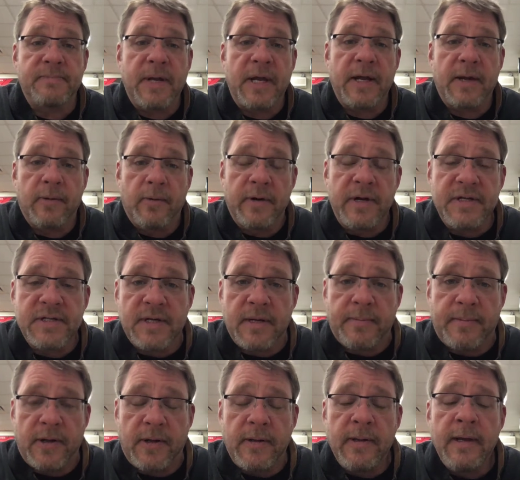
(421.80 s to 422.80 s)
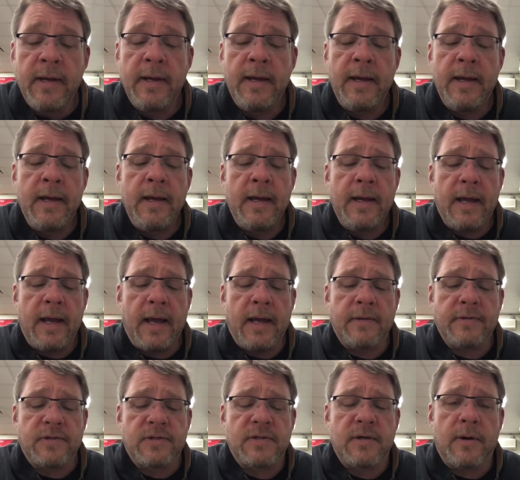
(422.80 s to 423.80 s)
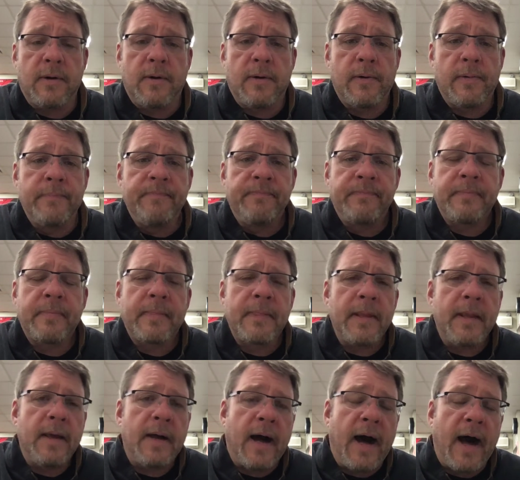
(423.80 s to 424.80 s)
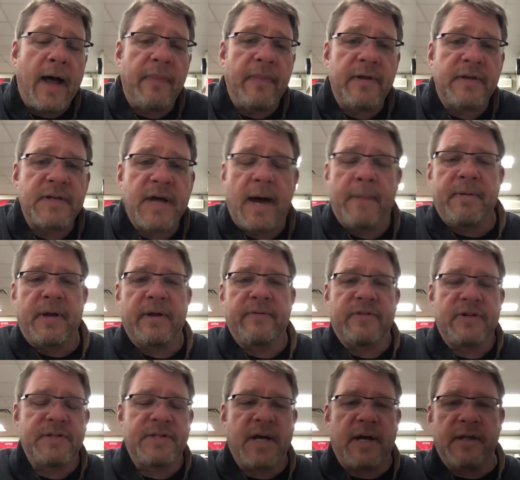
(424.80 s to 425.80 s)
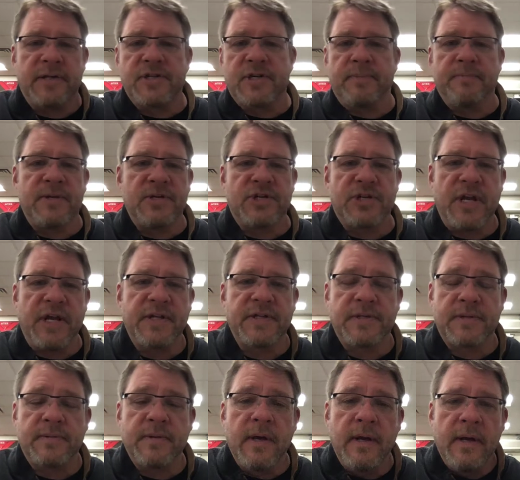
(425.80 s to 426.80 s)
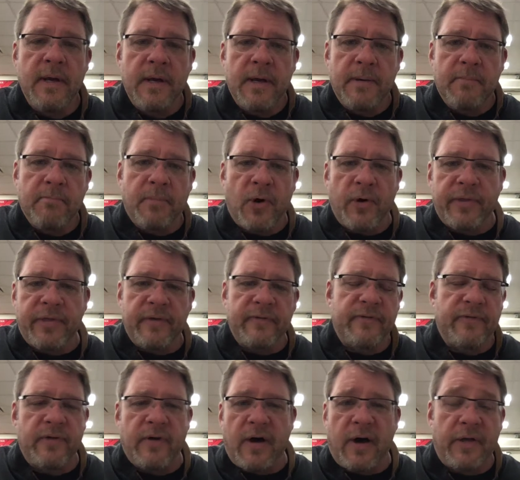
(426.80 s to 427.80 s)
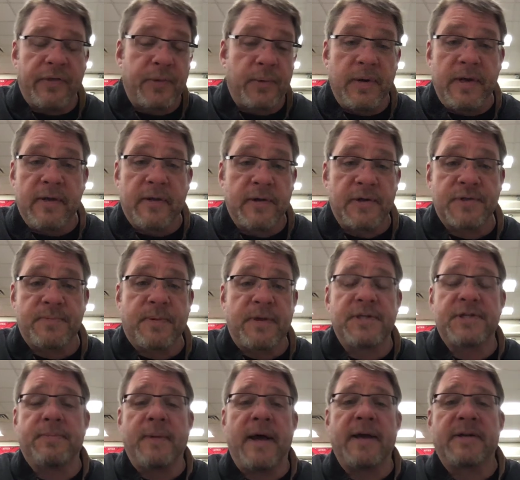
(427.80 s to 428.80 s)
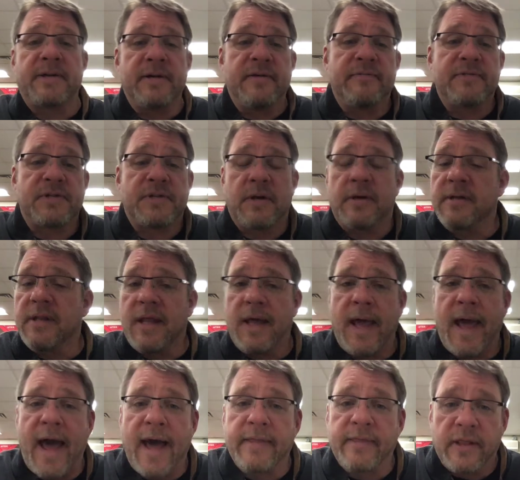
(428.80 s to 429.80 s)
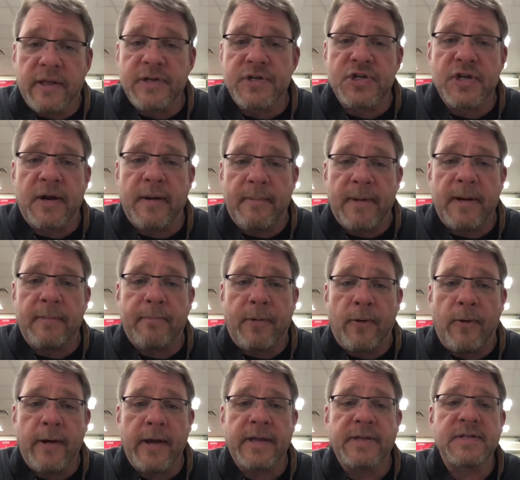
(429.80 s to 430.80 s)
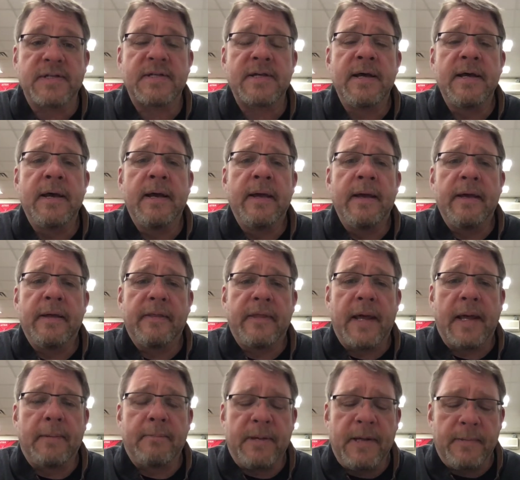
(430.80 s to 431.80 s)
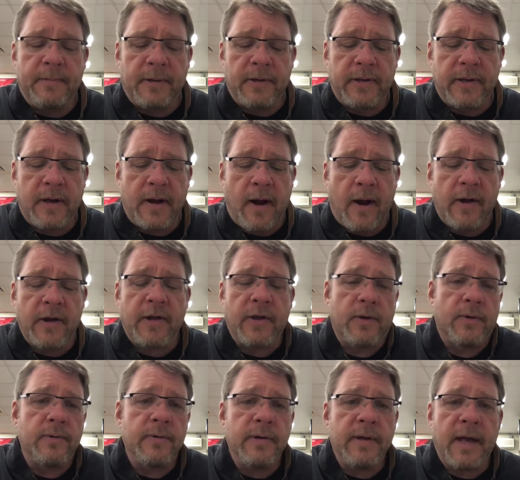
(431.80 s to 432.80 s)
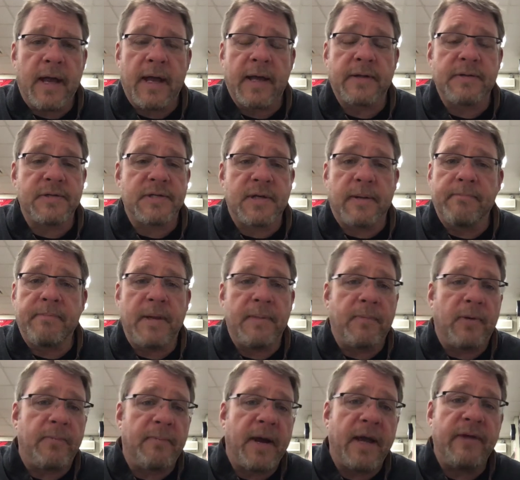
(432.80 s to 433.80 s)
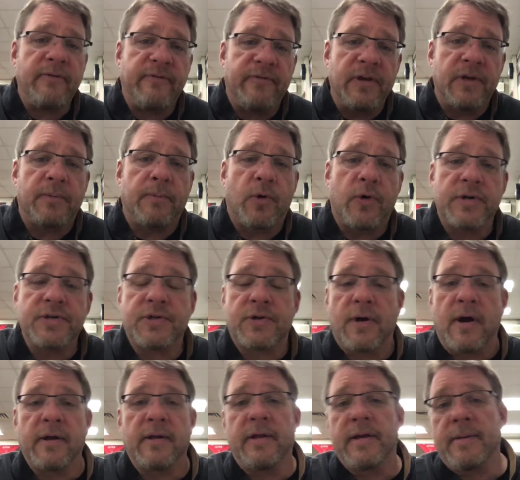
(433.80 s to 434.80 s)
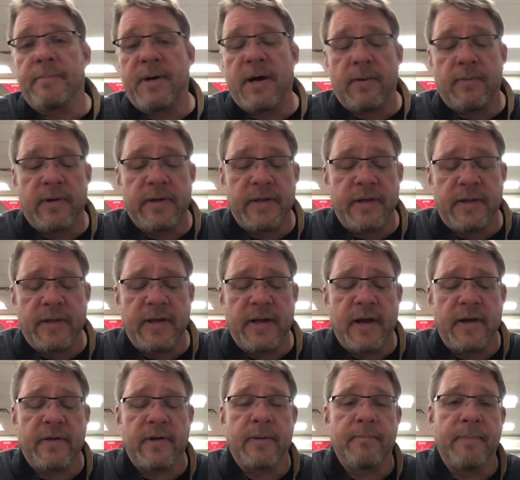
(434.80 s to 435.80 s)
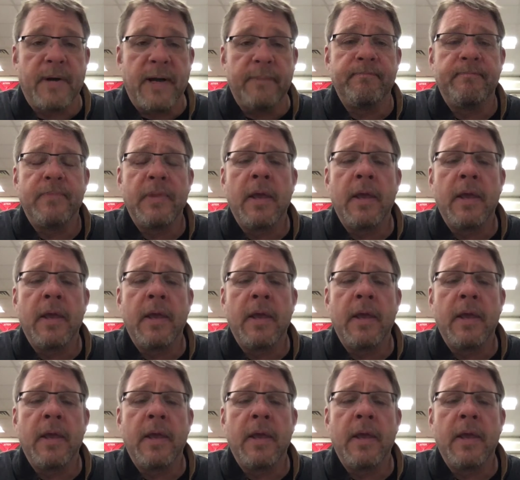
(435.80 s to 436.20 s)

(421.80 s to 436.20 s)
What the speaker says: being reasonable. And so on the topic of intelligent machines, all 3 of those perspectives certainly had legitimate points that people could argue, and some people might feel more strongly about one than the other. But